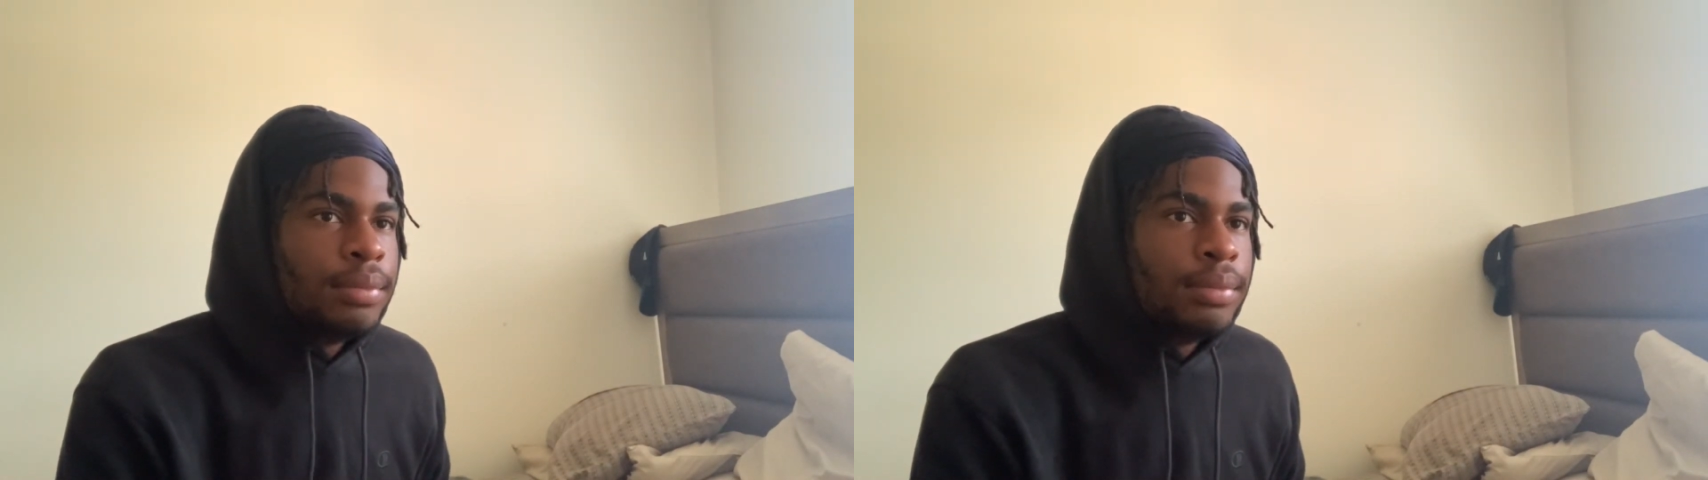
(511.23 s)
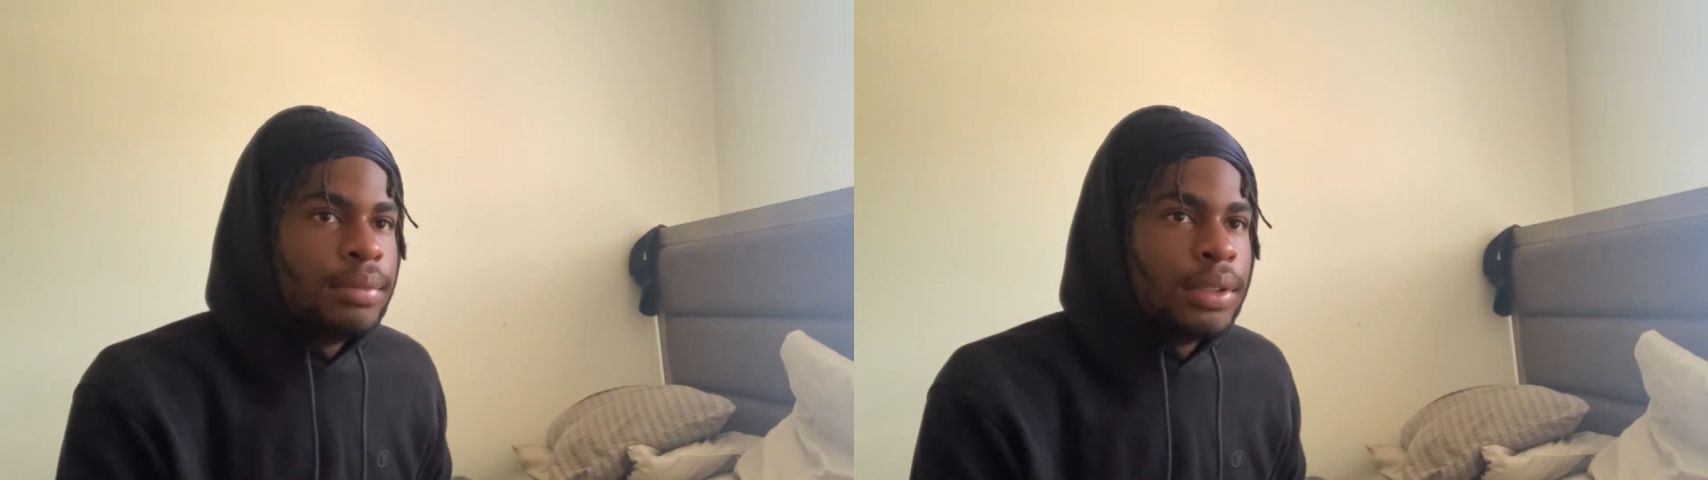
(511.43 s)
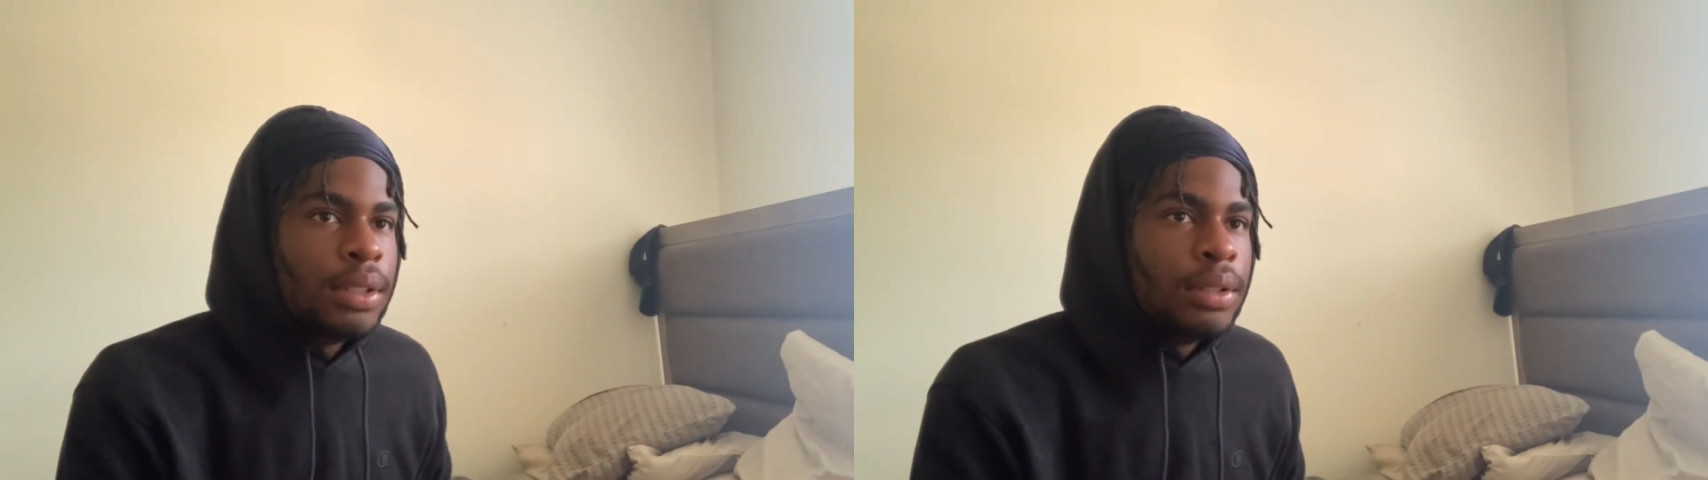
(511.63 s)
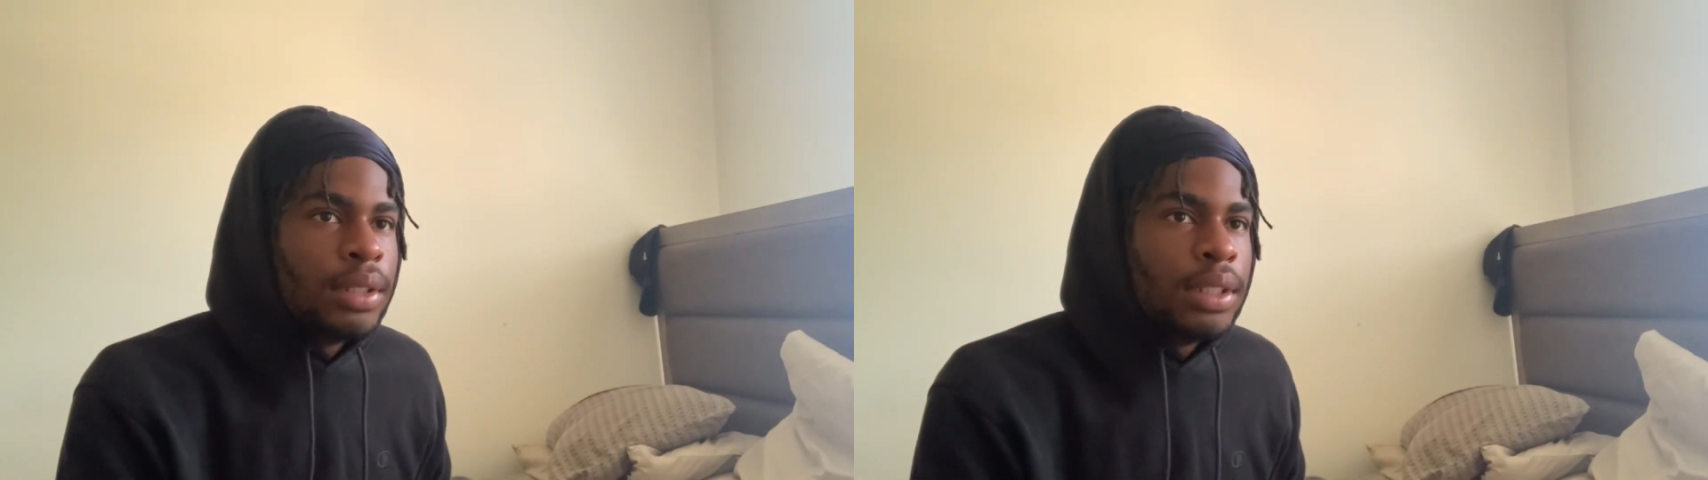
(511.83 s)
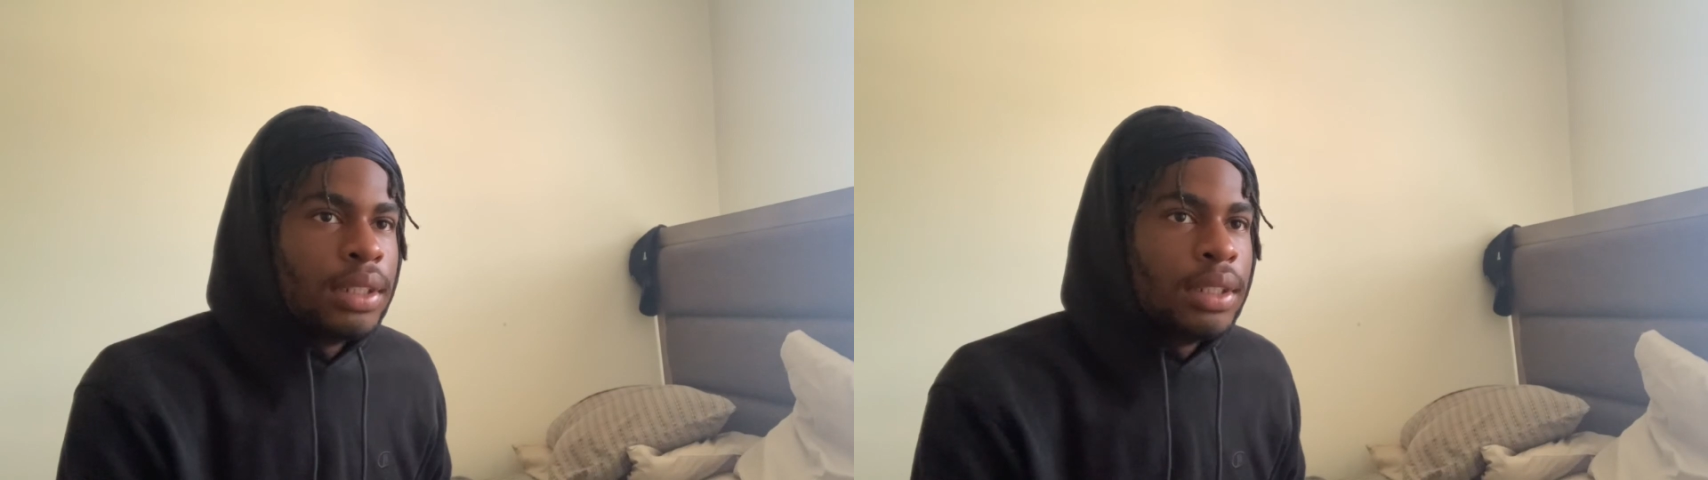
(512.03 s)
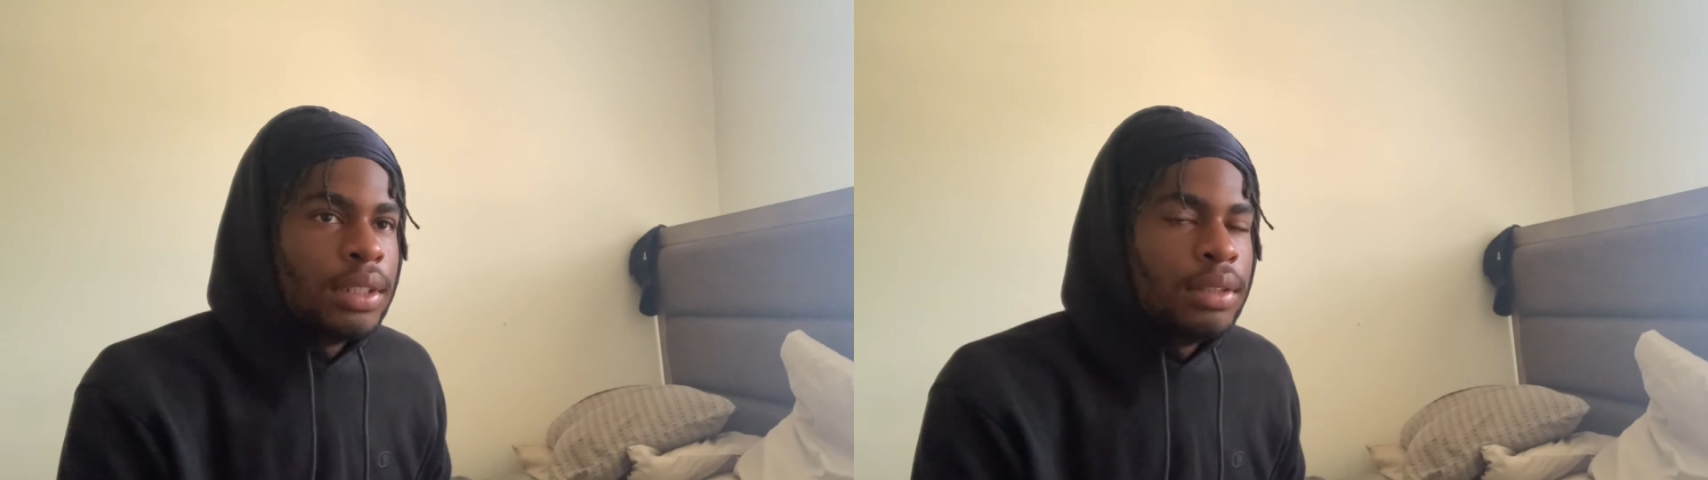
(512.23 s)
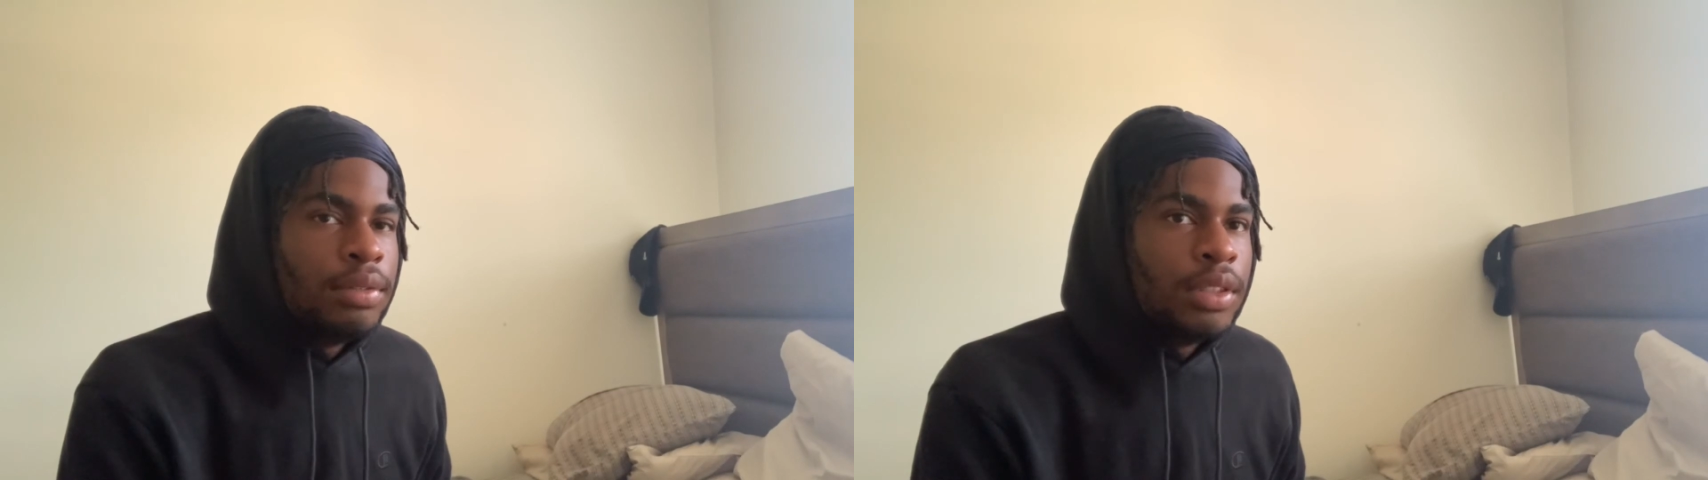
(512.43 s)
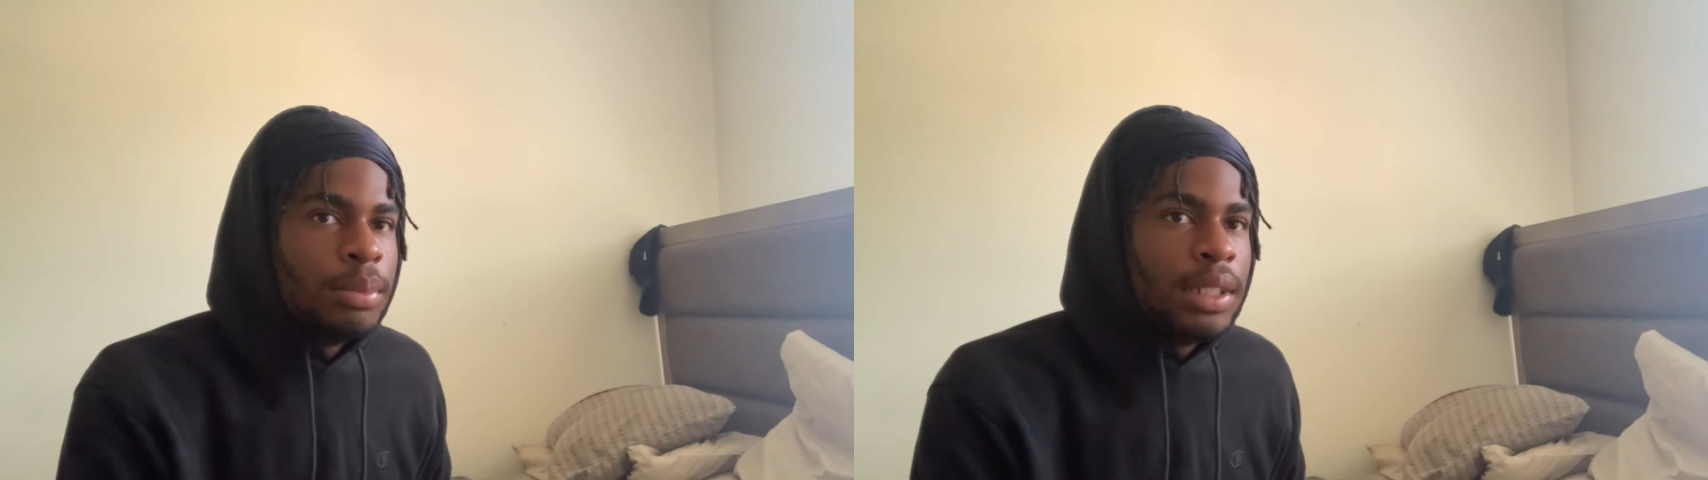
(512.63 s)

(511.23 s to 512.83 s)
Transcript: So, you feel me?